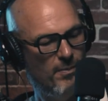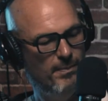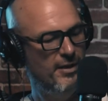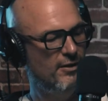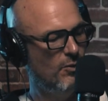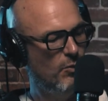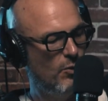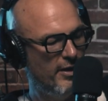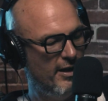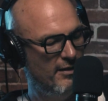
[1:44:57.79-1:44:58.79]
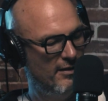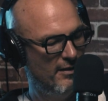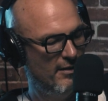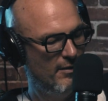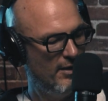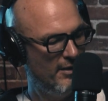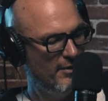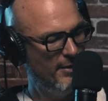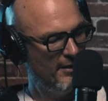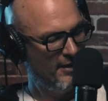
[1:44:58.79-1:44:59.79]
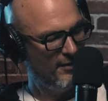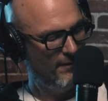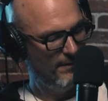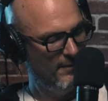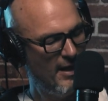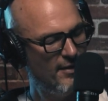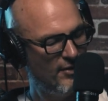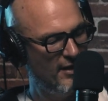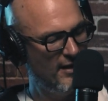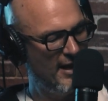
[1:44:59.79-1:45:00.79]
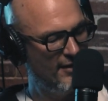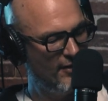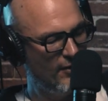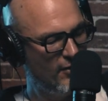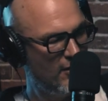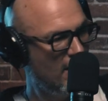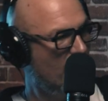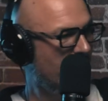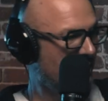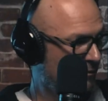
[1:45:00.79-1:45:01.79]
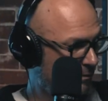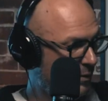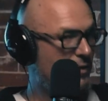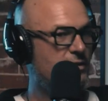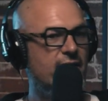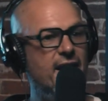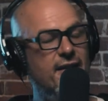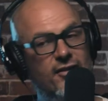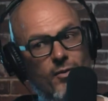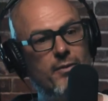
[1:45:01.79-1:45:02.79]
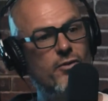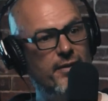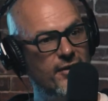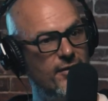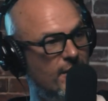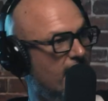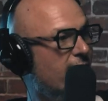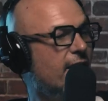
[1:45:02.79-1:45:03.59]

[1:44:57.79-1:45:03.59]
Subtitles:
top bit of the water, or the bit that's touching the glass, goes slower and it moves like that. And that's the way rivers